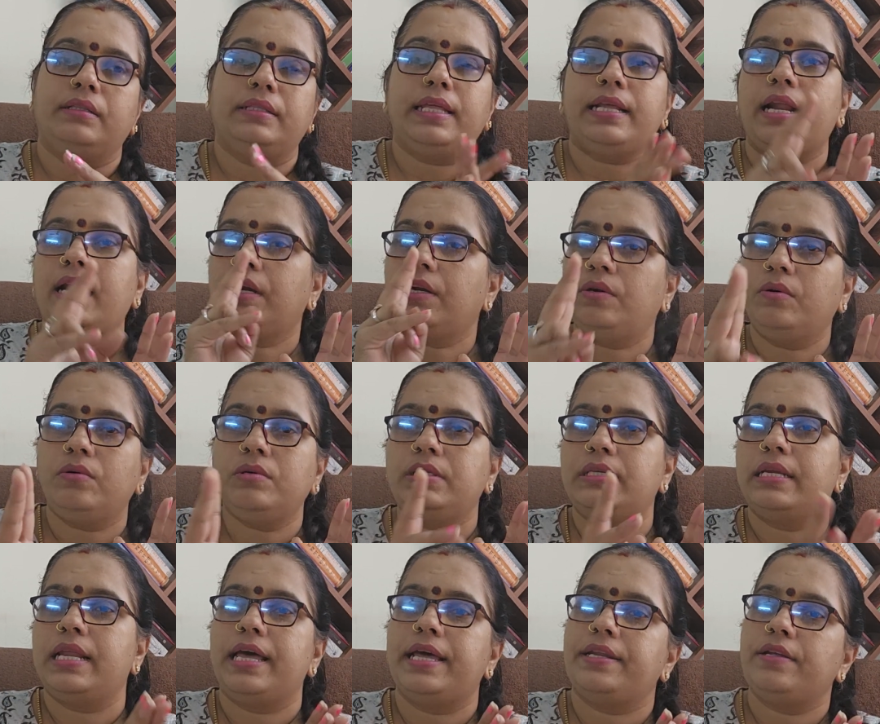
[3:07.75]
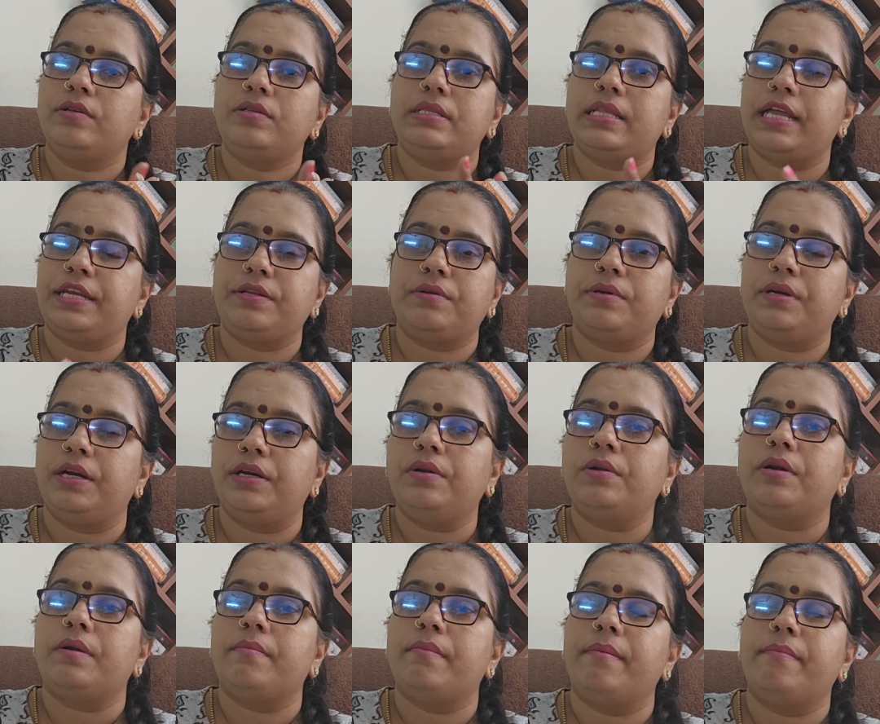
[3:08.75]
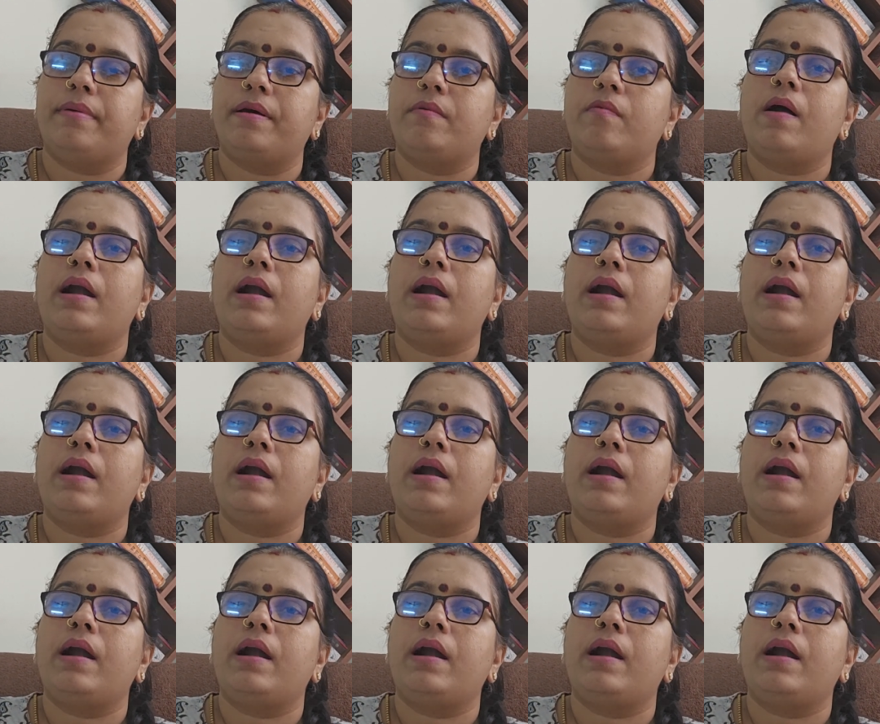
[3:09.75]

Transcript: There are two scenarios that you need to remember.